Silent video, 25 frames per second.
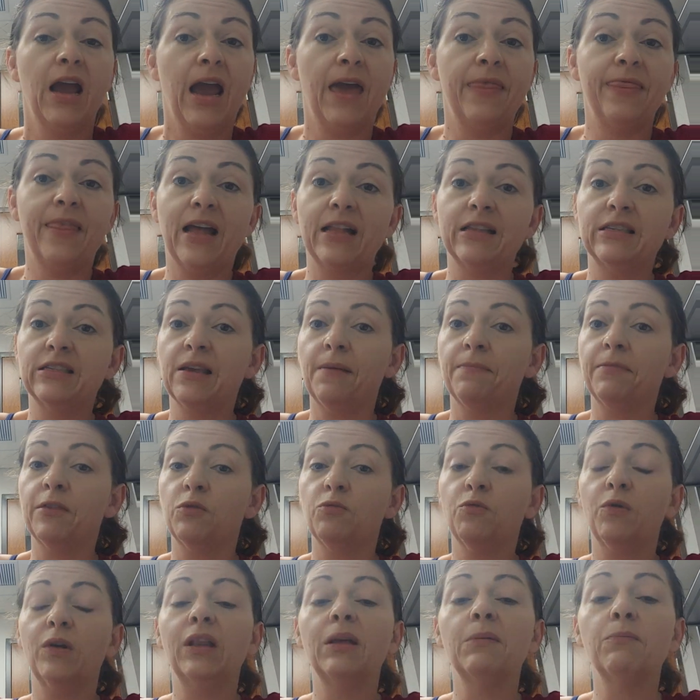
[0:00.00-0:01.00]
and that's
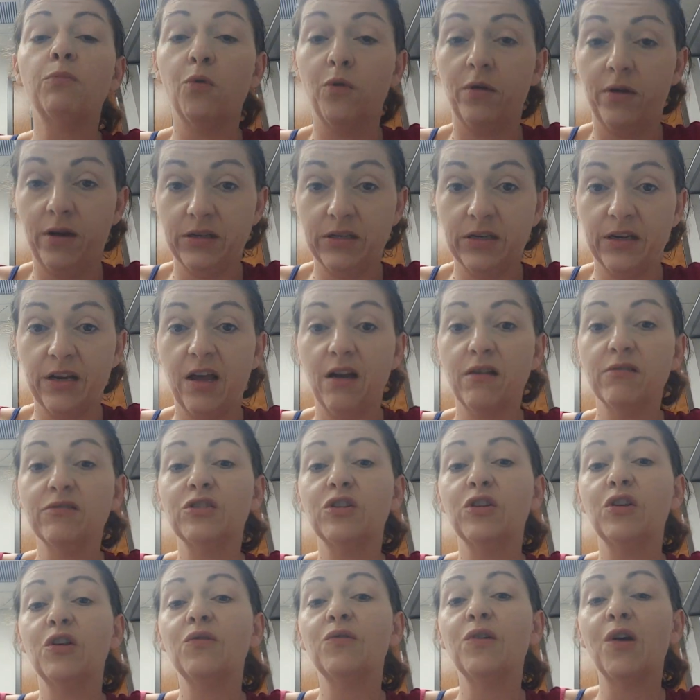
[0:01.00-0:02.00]
something real important to know,
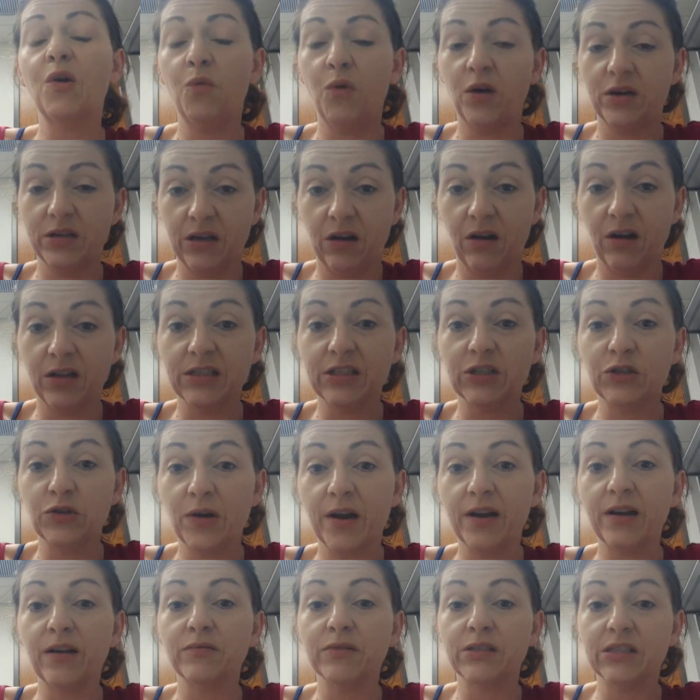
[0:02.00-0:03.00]
so you know what to
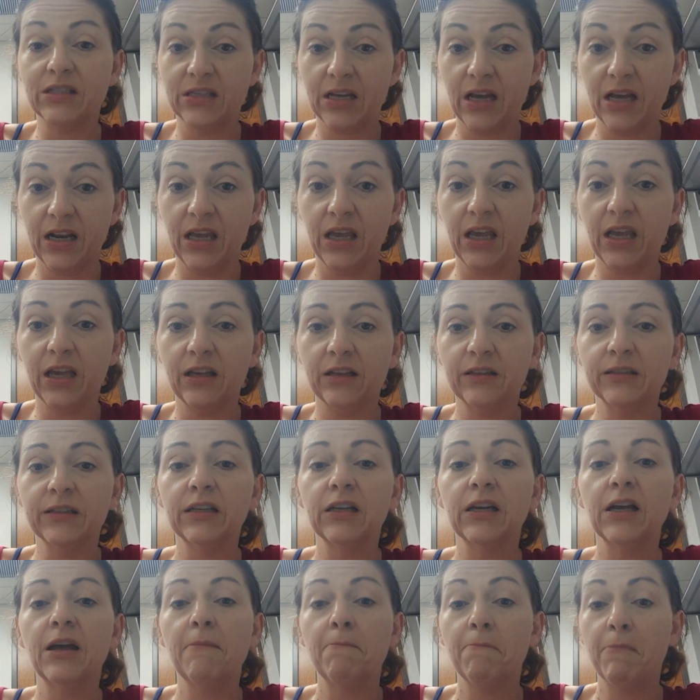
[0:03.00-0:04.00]
concentrate on studying
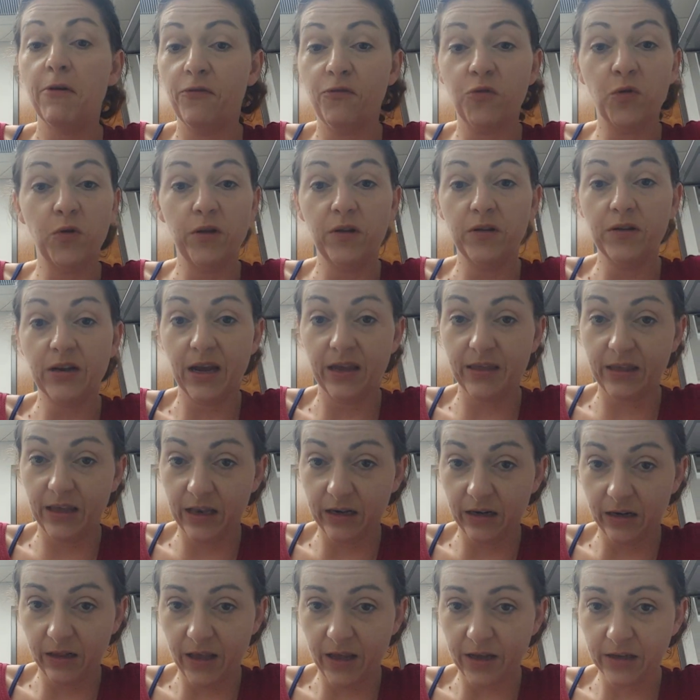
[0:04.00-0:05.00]
before you take
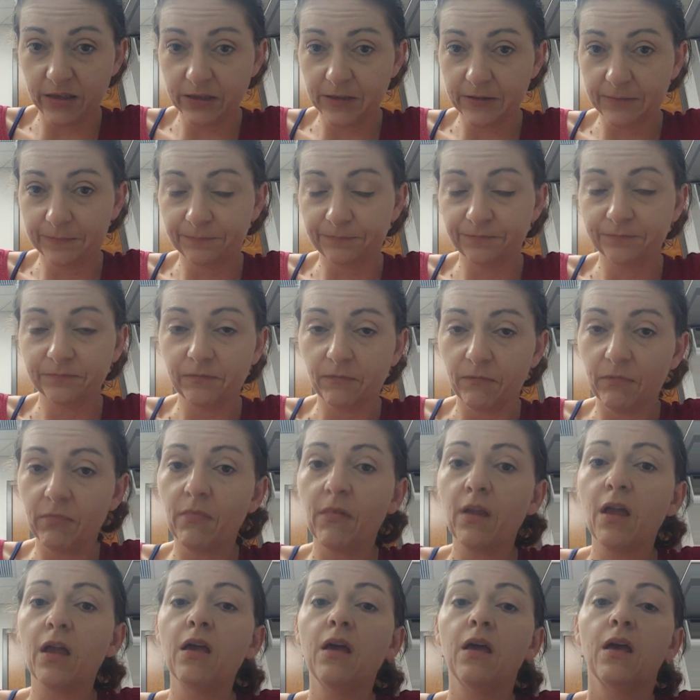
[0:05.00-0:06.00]
the NCLEX.
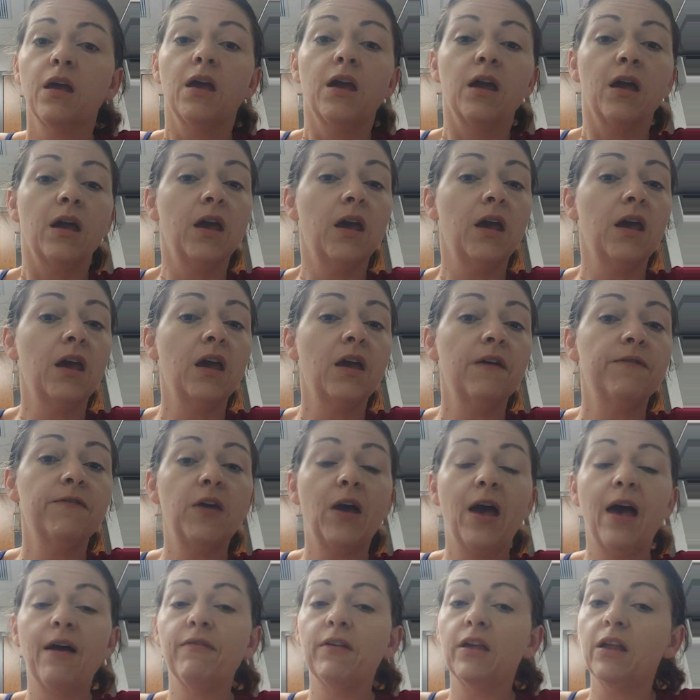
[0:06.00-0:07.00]

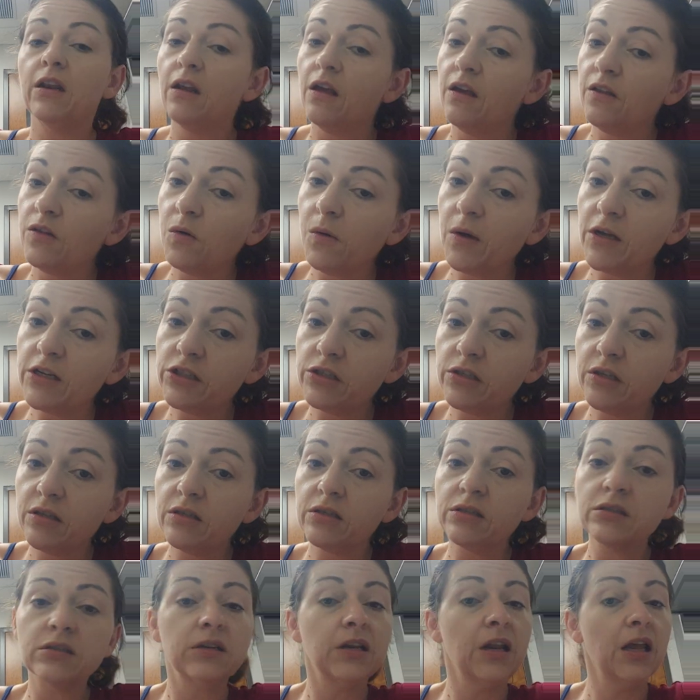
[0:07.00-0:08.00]
If you have any other
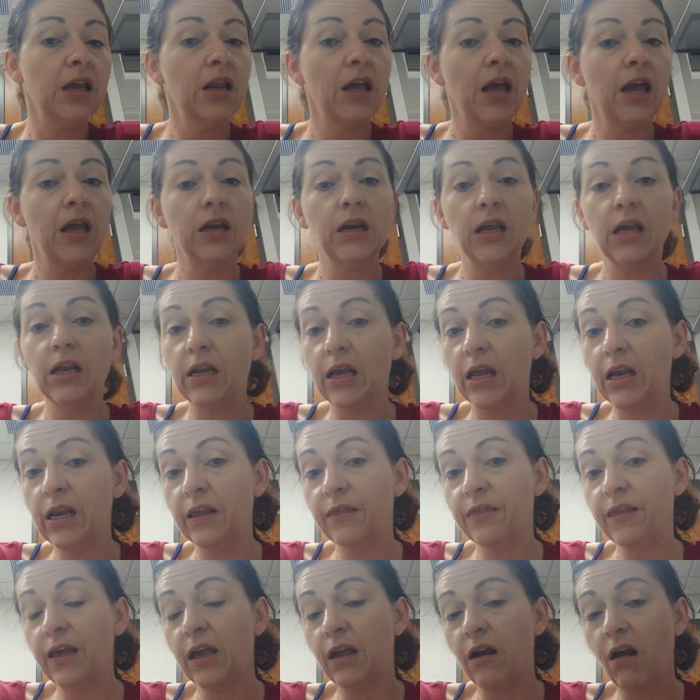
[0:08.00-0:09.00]
questions, need
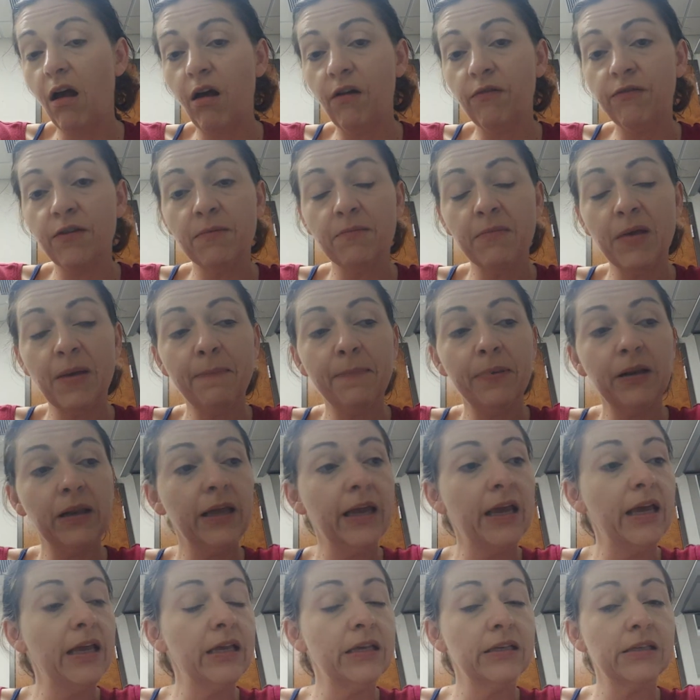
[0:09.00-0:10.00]
anything at all from me,
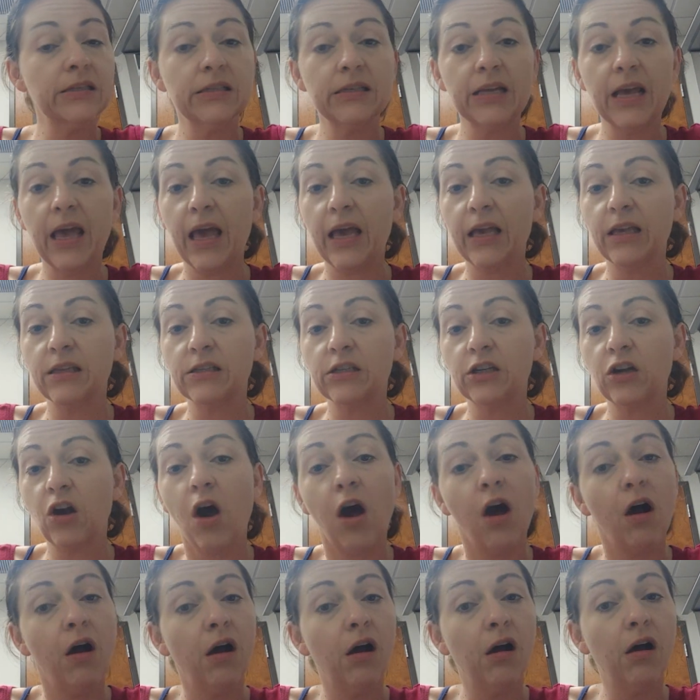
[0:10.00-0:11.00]
please
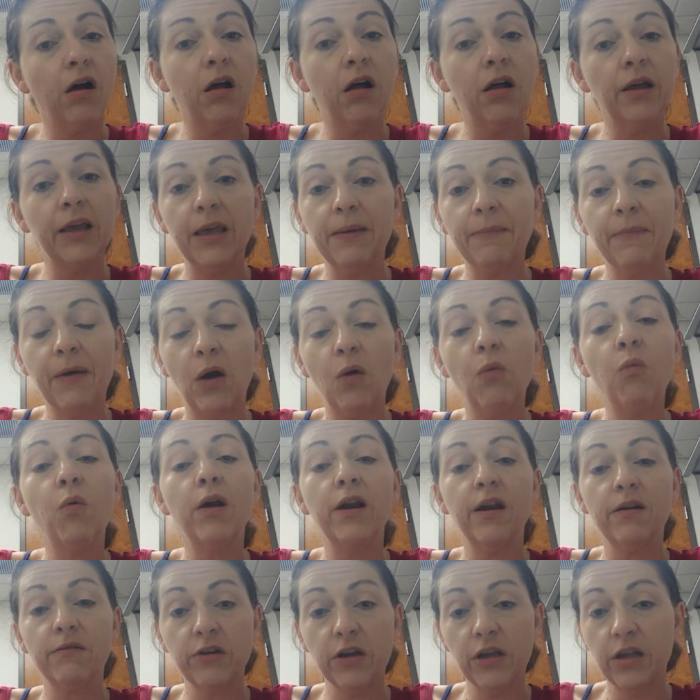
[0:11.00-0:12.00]
text, call, email,
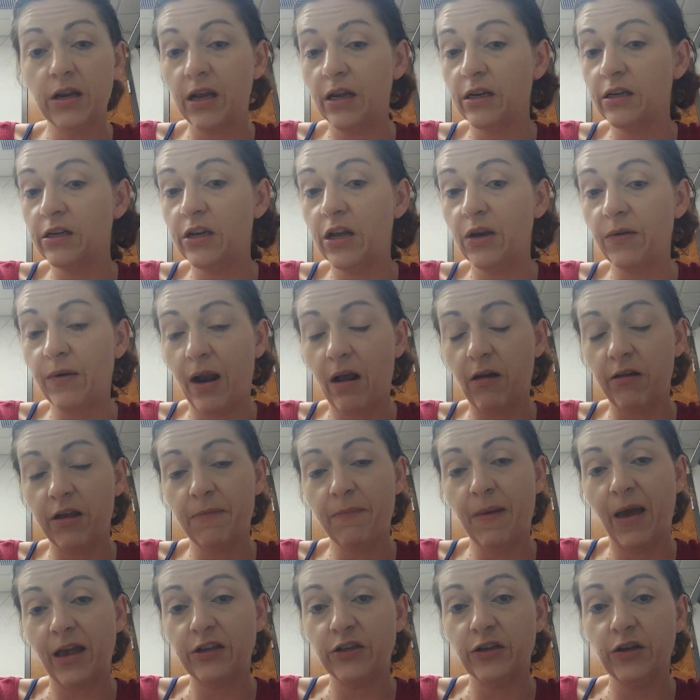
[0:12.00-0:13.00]
whatever you need to do, and
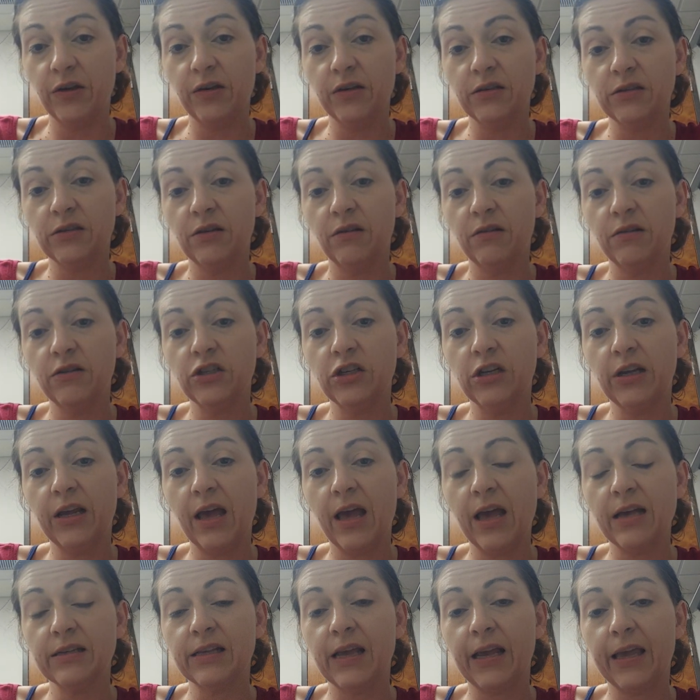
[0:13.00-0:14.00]
I'll get back to you as soon
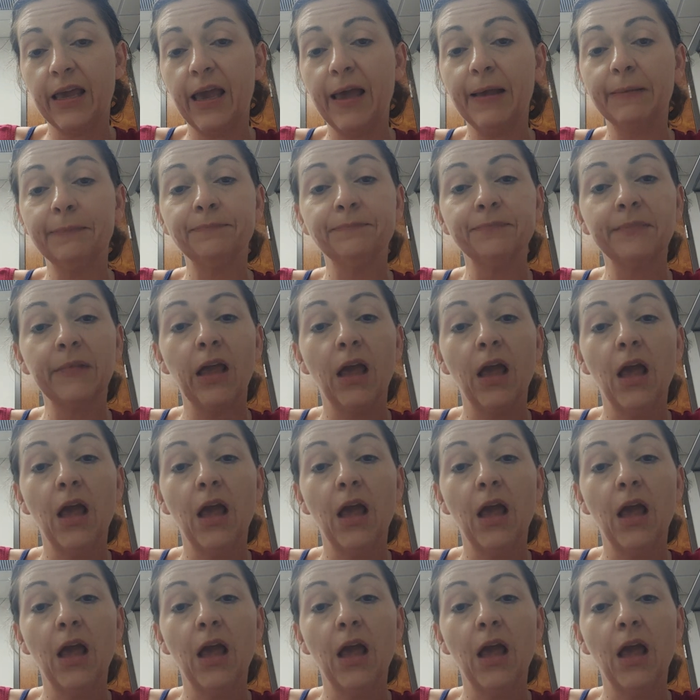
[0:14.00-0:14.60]
as I can.